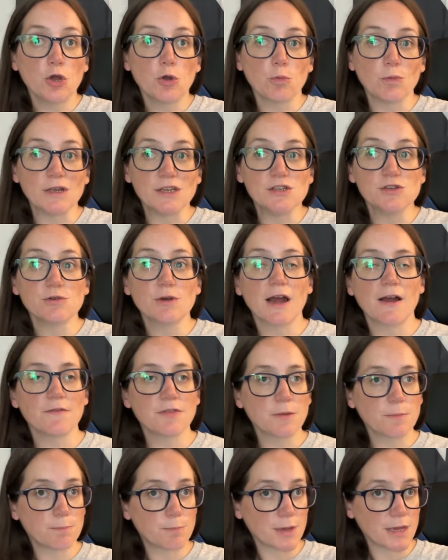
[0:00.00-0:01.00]
We do have
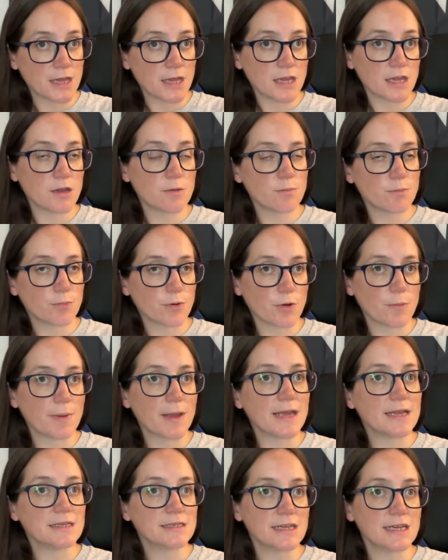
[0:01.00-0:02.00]
the big
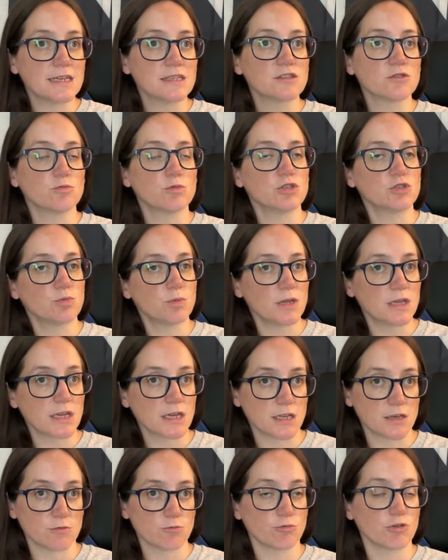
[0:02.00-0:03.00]
propane tanks in which we
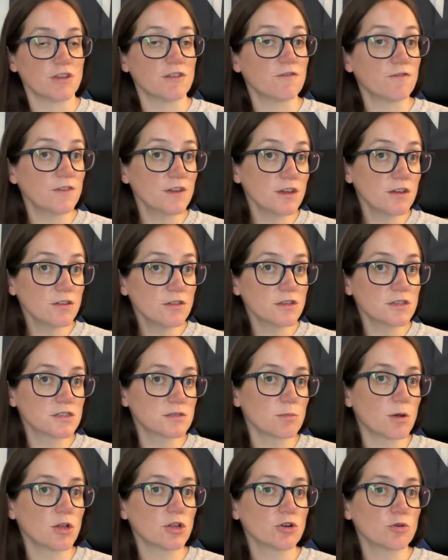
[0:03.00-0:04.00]
can refill the
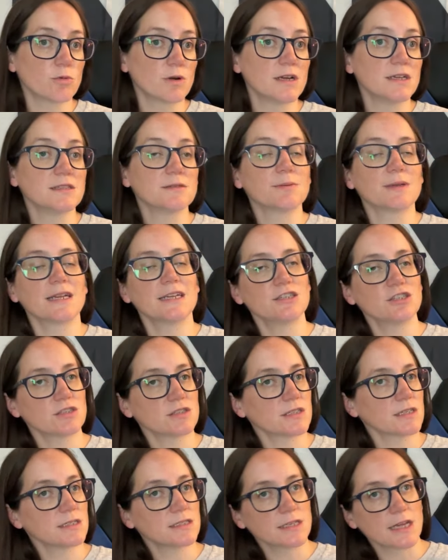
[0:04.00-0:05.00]
smaller ones, but I
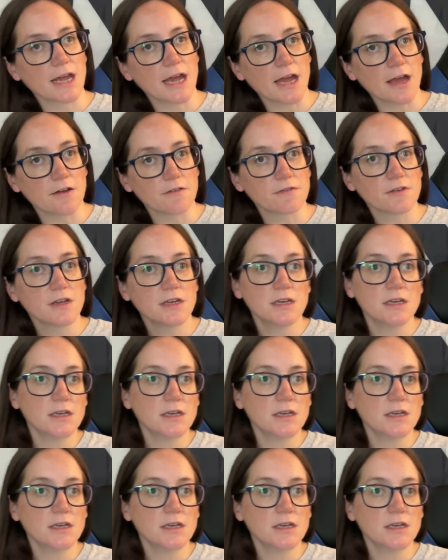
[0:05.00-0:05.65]
just like to have,